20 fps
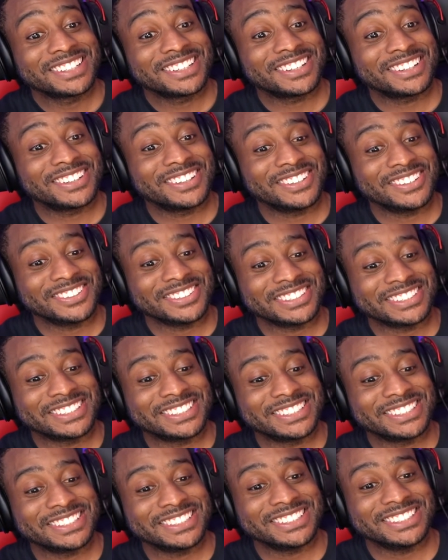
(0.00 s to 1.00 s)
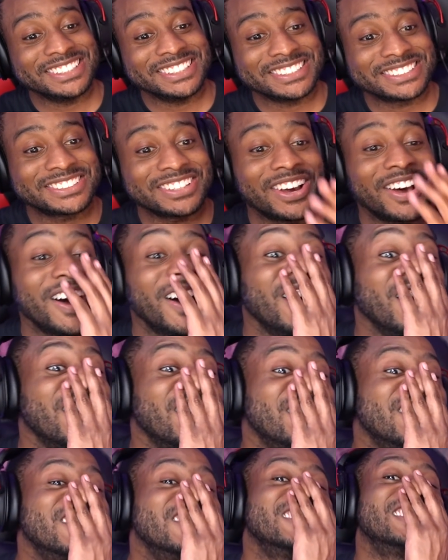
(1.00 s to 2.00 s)
Oh goodness.
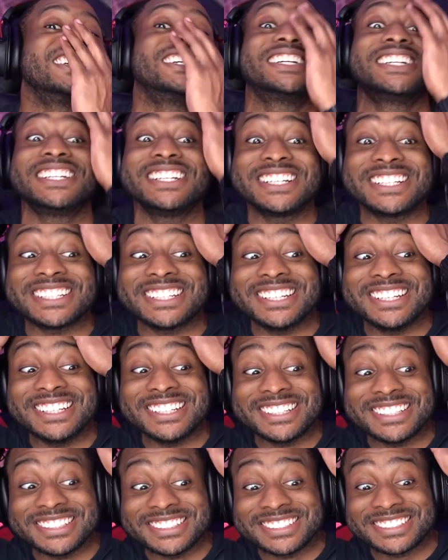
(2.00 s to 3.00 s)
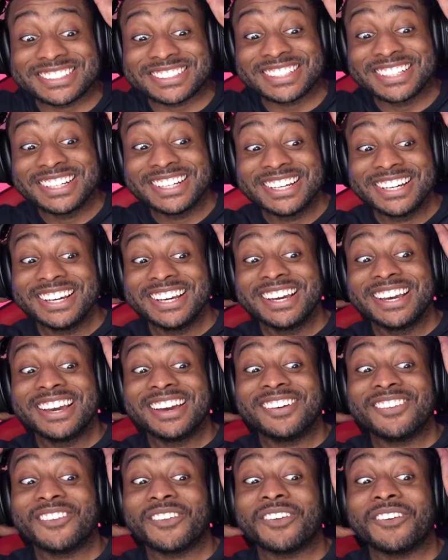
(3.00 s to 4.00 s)
Oh goodness.
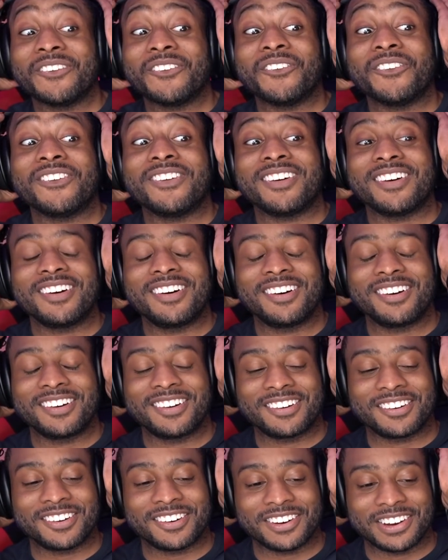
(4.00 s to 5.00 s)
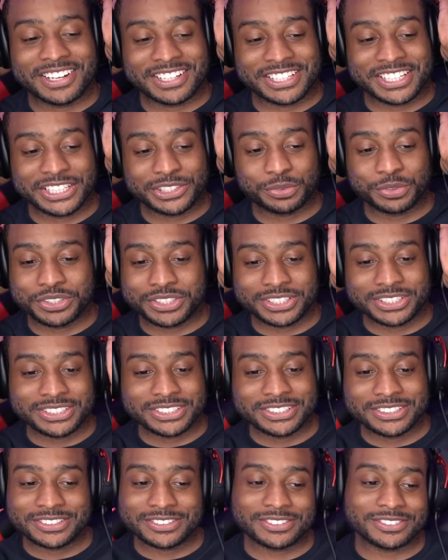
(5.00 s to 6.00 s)
Oh, I guess we couldn't
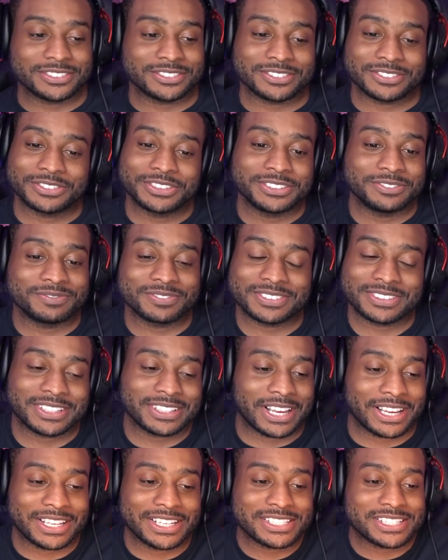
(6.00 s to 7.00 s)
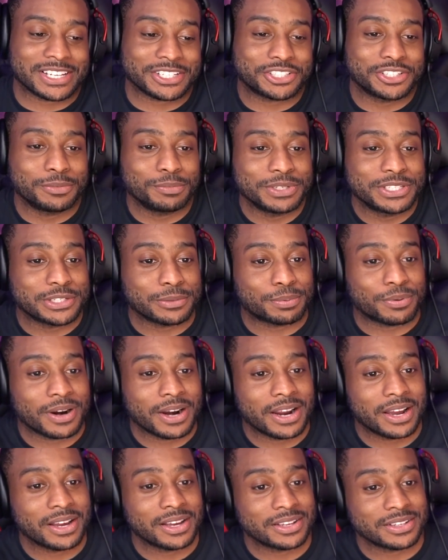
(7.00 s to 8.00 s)
have. I guess I shouldn't be
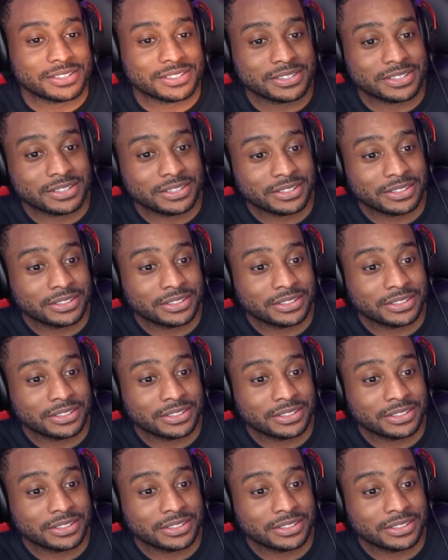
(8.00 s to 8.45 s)
surprised.